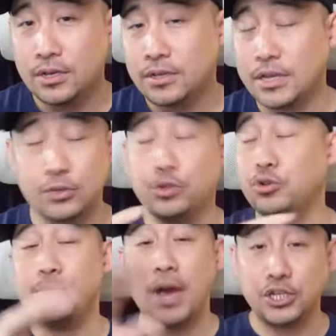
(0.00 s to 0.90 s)
There's no need to
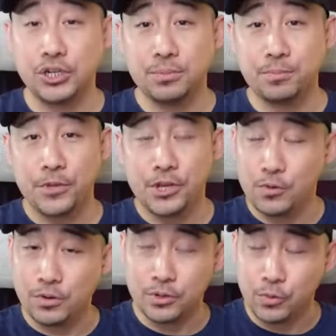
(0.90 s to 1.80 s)
imagine. We
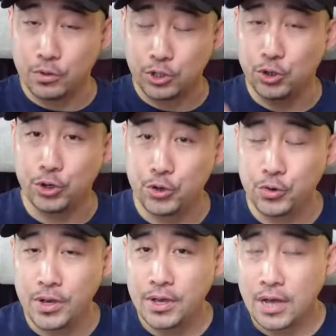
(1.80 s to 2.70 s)
will show you
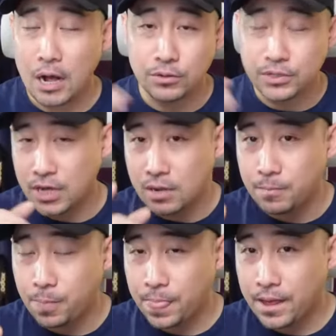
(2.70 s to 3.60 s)
our sculpt,
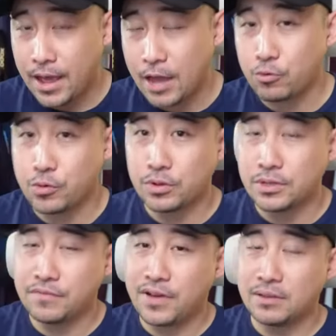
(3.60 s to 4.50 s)
and we will
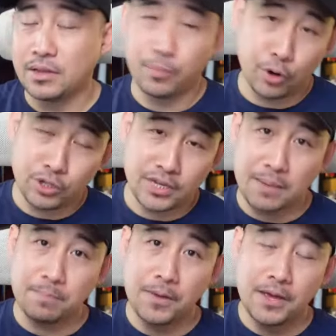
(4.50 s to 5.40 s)
develop the prototype.